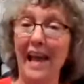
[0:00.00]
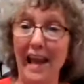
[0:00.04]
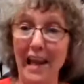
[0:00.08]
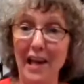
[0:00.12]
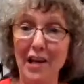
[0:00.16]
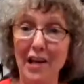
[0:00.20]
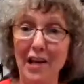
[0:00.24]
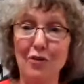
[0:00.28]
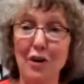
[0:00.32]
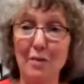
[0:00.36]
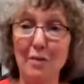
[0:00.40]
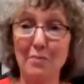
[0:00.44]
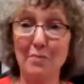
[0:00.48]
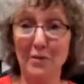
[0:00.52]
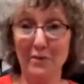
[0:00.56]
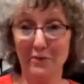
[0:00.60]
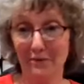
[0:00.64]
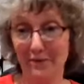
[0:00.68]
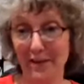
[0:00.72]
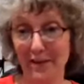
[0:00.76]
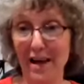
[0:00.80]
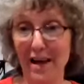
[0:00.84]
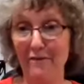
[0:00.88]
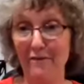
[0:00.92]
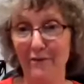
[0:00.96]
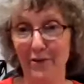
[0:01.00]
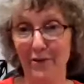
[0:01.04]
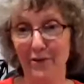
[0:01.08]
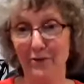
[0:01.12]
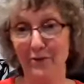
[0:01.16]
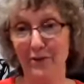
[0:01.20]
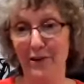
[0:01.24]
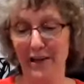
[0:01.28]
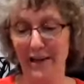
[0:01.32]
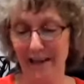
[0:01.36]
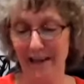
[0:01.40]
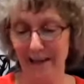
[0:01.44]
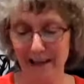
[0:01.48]
8 drops of
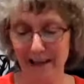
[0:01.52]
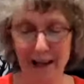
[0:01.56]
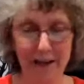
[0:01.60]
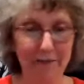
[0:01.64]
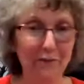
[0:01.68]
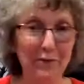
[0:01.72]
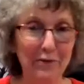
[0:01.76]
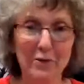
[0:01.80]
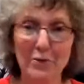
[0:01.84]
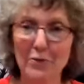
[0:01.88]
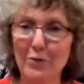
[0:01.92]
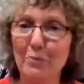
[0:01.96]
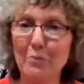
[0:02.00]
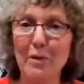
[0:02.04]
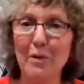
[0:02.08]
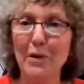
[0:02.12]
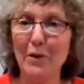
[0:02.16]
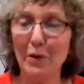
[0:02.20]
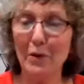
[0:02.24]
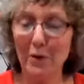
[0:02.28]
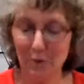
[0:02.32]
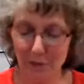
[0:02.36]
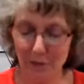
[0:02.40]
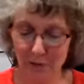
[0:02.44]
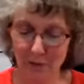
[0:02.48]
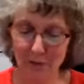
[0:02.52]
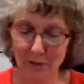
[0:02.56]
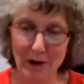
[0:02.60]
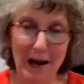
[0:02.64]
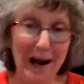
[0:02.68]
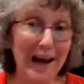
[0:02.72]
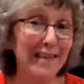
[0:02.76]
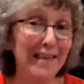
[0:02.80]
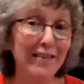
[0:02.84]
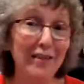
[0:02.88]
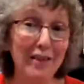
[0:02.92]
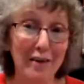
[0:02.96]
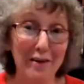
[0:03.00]
lavender in it. Lavender is my go-to.
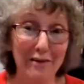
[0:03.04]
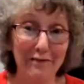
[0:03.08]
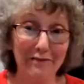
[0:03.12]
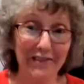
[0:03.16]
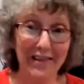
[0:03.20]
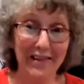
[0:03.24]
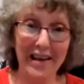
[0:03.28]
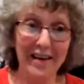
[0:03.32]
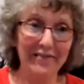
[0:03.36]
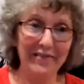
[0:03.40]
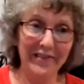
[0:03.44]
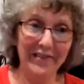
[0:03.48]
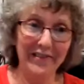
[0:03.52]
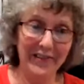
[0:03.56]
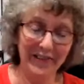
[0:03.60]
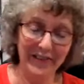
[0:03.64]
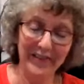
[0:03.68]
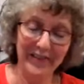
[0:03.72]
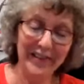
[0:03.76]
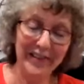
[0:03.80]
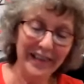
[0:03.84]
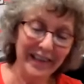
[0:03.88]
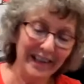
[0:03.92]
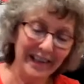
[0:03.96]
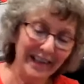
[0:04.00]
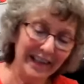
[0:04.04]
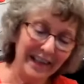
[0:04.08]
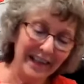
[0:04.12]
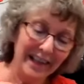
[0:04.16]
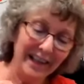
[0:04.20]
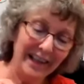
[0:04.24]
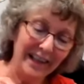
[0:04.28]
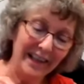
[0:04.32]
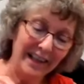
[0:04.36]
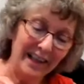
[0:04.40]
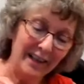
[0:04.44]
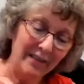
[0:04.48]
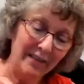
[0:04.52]
I love lavender.
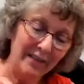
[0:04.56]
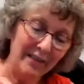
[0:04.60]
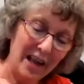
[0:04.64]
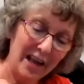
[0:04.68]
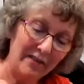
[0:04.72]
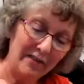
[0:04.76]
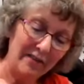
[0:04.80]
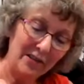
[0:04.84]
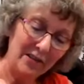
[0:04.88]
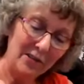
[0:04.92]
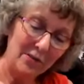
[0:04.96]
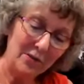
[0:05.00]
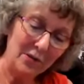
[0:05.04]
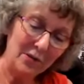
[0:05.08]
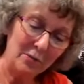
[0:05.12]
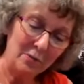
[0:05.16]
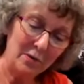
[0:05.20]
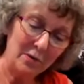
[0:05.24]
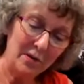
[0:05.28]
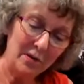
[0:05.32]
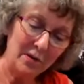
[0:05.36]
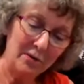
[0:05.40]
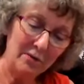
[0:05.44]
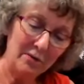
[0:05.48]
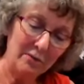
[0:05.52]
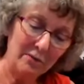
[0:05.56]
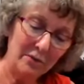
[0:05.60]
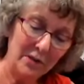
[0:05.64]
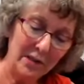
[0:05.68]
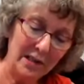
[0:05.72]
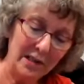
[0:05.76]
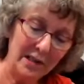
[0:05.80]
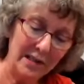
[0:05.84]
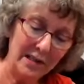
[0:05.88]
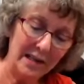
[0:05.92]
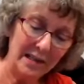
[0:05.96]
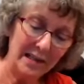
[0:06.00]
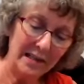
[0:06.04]
Lavender is one of the
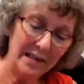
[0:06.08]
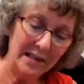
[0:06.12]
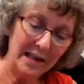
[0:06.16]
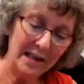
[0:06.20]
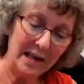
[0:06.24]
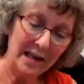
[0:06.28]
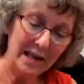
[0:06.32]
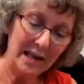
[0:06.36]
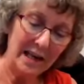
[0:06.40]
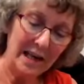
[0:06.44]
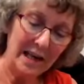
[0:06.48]
reasons I